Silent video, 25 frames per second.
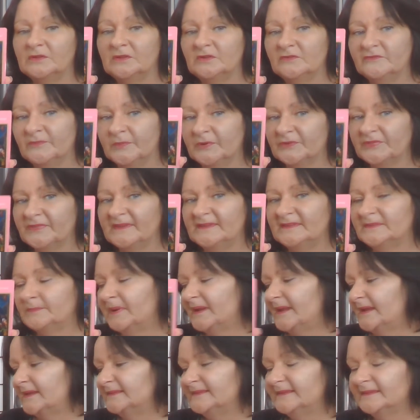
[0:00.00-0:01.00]
You've put these
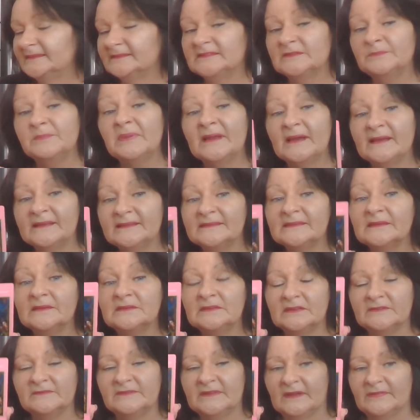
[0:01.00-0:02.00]
plans into place
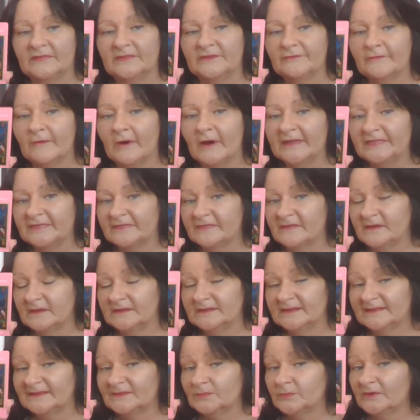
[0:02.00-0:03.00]
and you've done the right
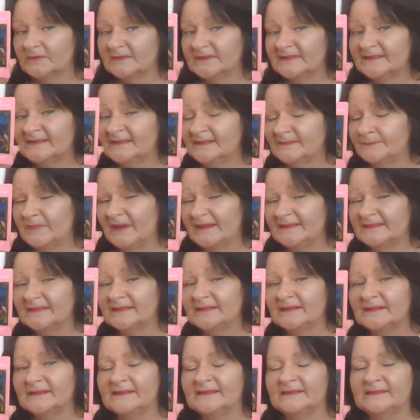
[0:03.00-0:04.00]
thing, is what it's
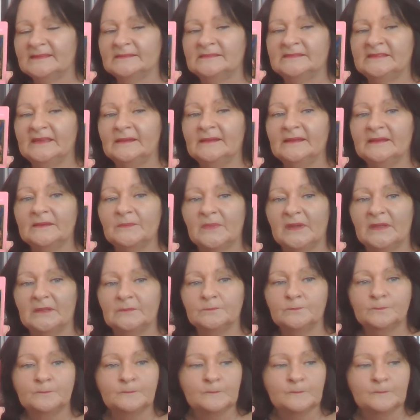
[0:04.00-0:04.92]
basically telling me.